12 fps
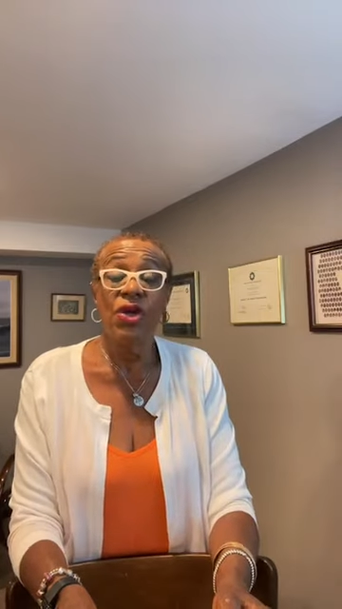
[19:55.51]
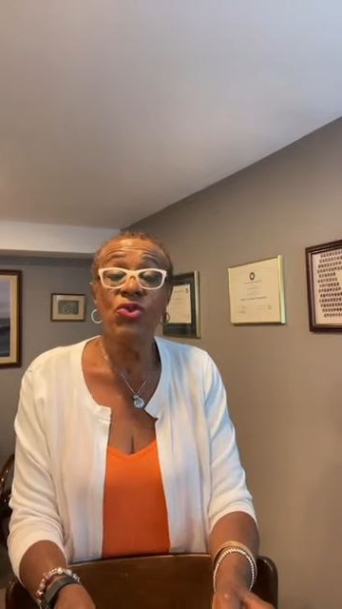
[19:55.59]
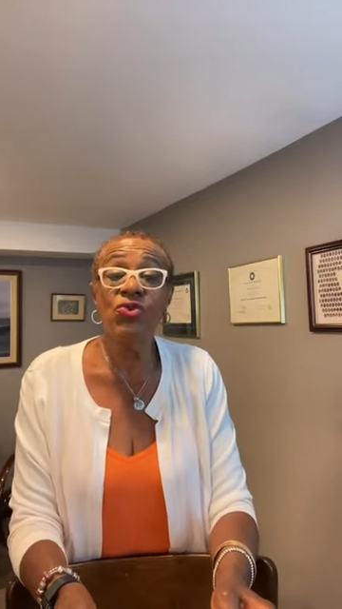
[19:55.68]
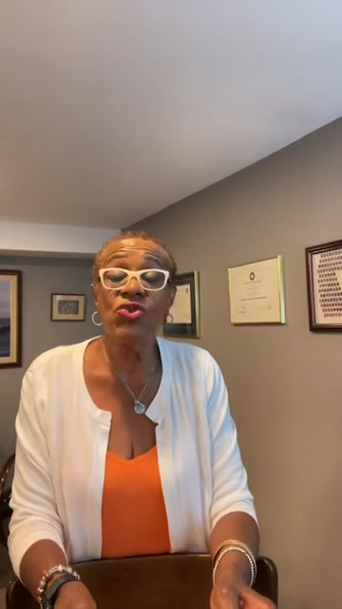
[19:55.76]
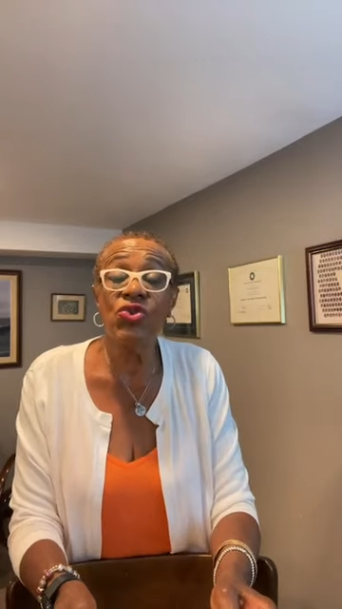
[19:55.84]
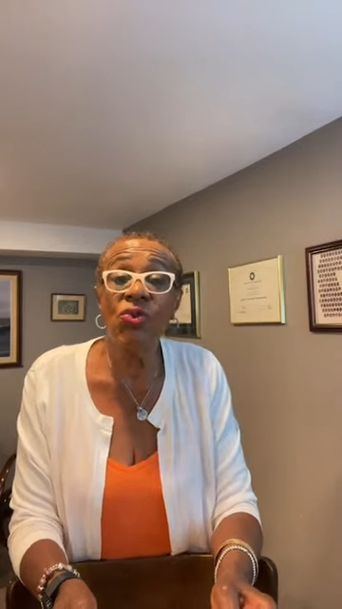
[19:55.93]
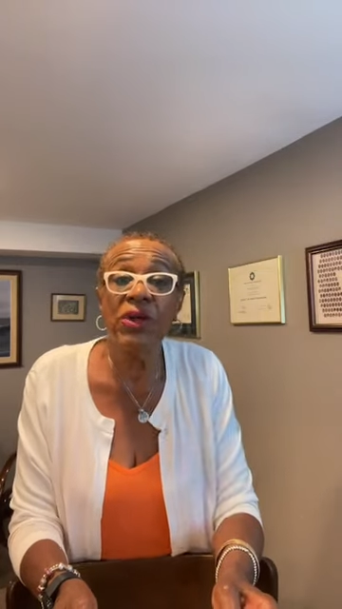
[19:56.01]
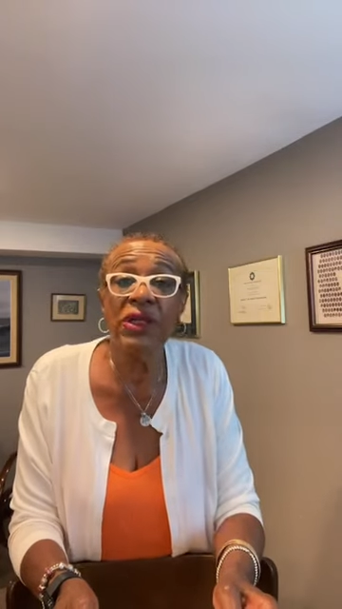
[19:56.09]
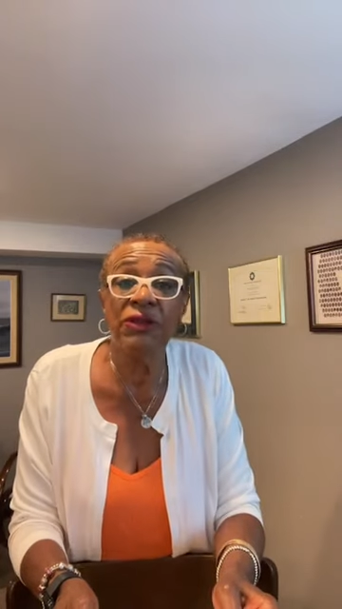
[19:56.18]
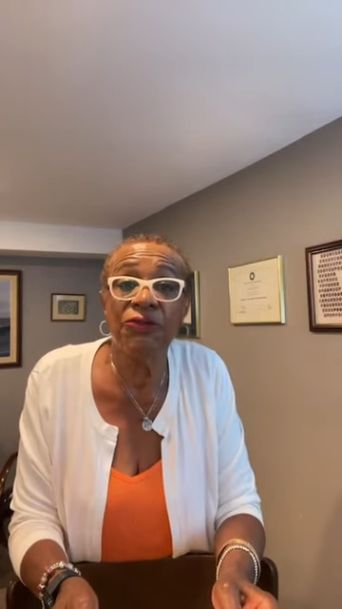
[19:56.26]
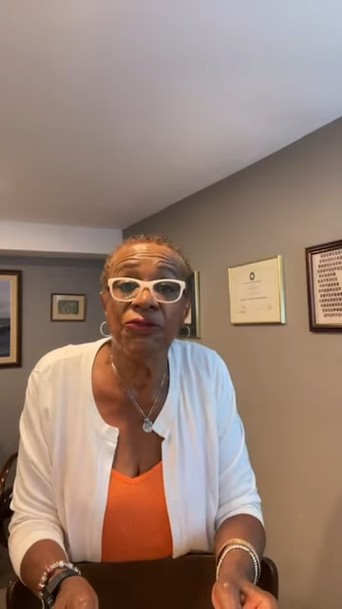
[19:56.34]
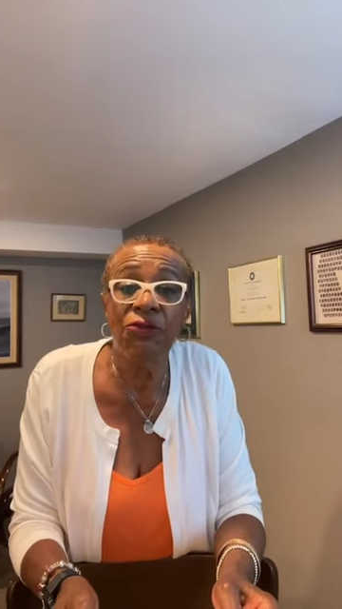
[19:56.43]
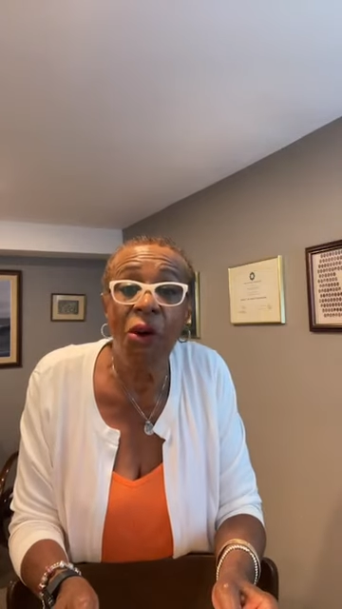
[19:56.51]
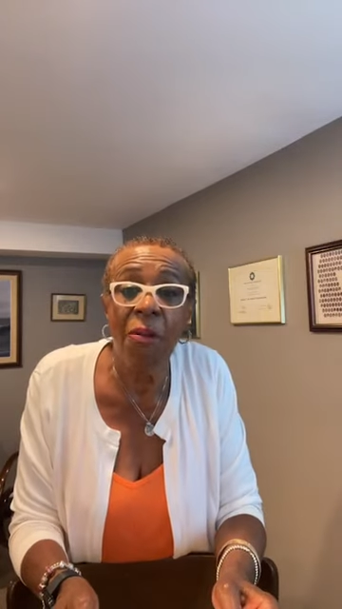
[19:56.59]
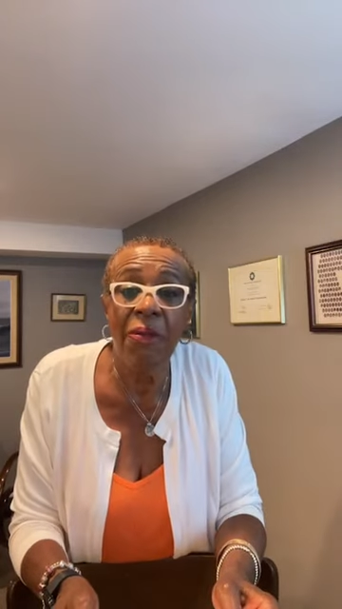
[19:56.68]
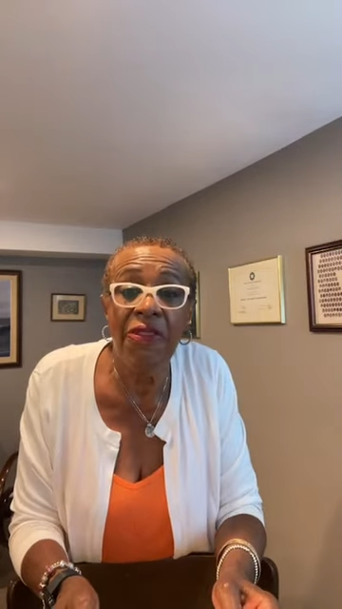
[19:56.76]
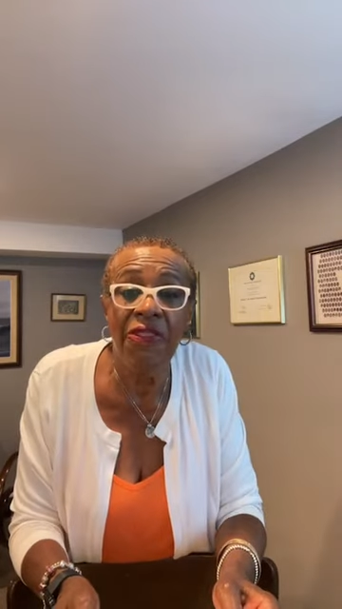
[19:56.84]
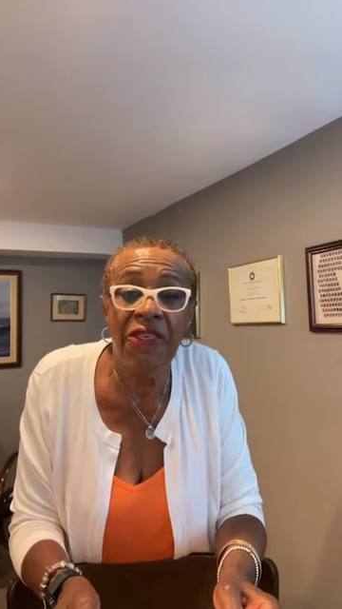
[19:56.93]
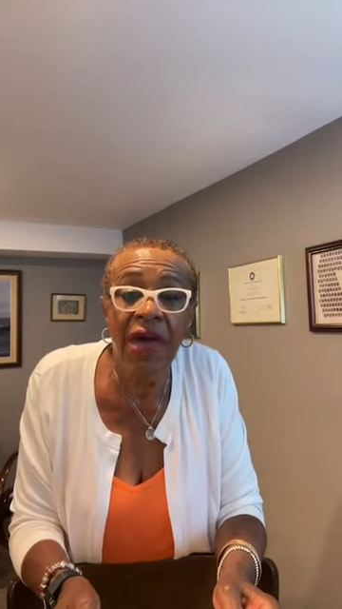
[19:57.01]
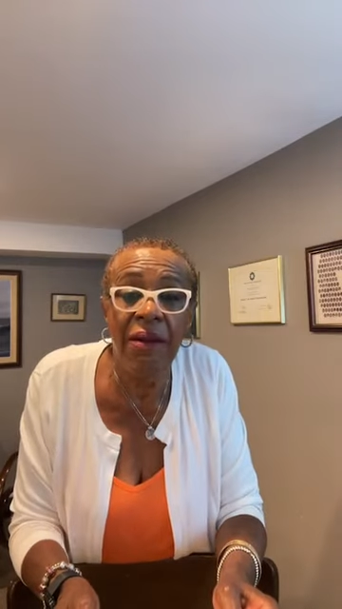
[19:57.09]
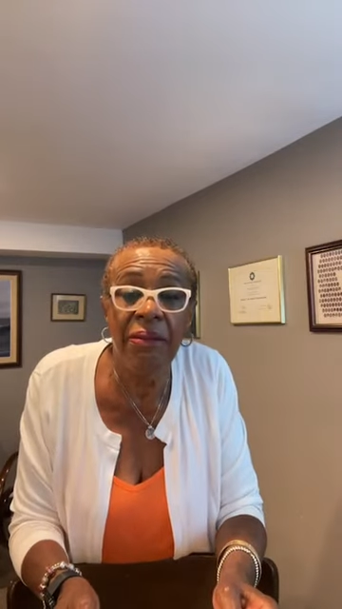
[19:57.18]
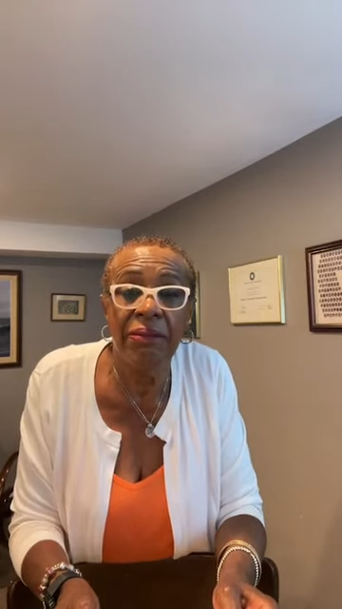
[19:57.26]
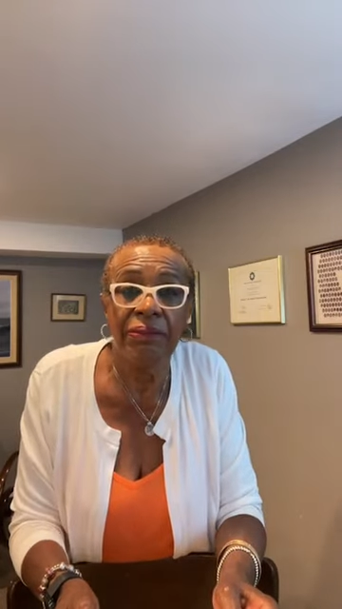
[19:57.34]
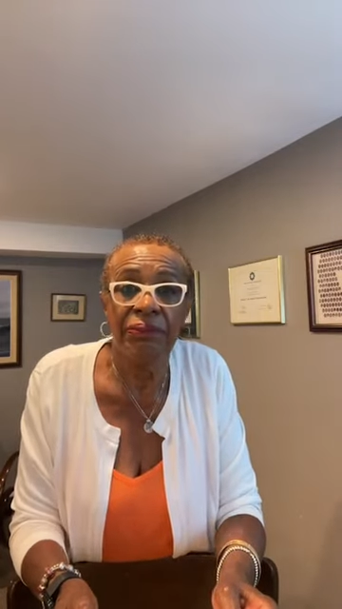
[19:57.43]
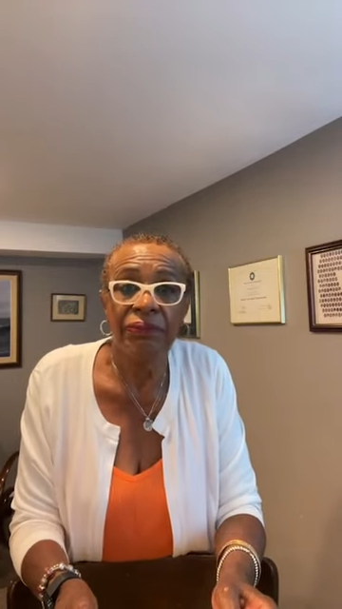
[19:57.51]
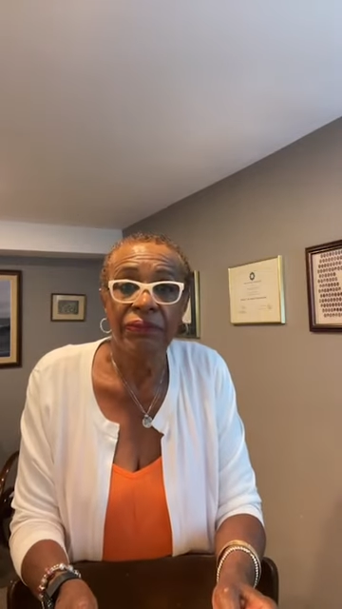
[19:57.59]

You took it from them.